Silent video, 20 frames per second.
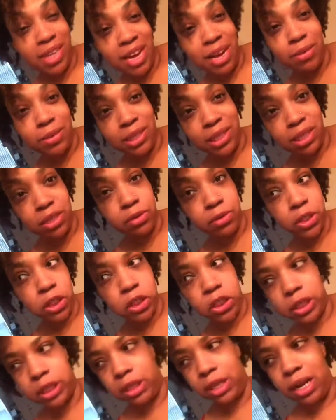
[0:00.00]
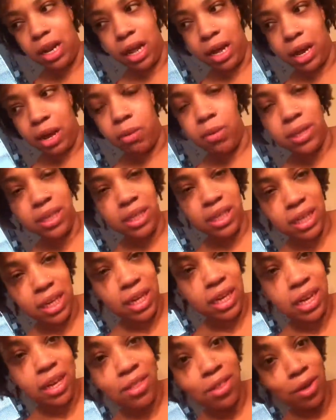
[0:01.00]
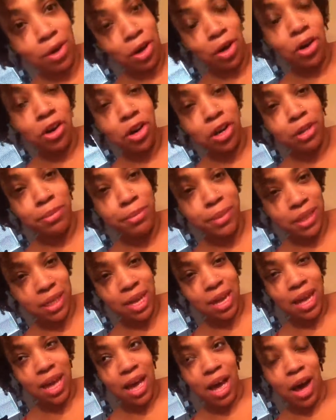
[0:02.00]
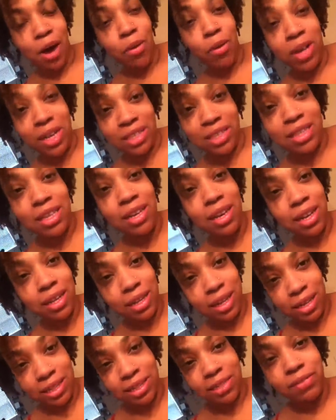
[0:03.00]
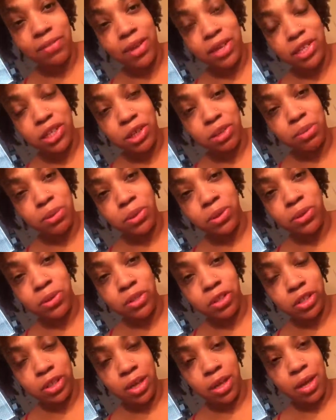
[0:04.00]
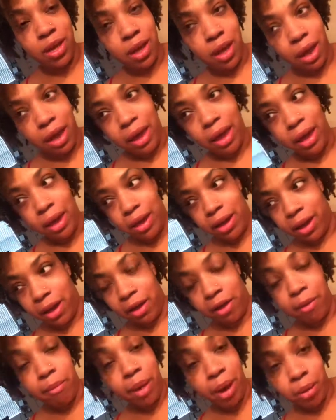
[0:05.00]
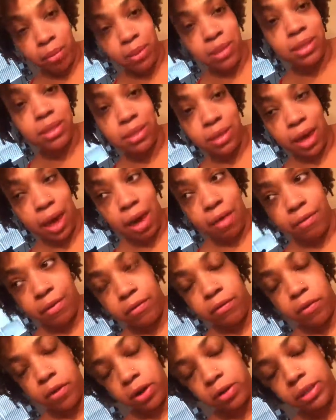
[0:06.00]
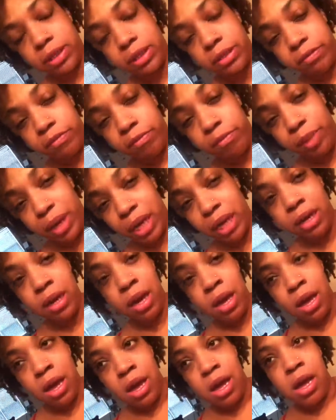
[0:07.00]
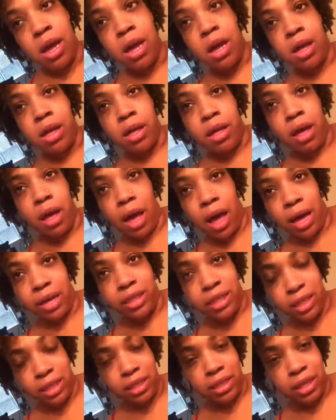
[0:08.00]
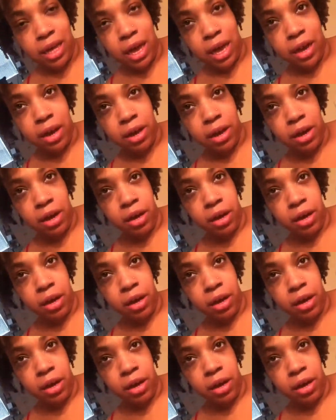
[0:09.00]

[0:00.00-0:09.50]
diet was still restricted. Like, I wasn't eating the carbs. I was eating lots of vegetables, and I was having 4 ounces of meat. I did that.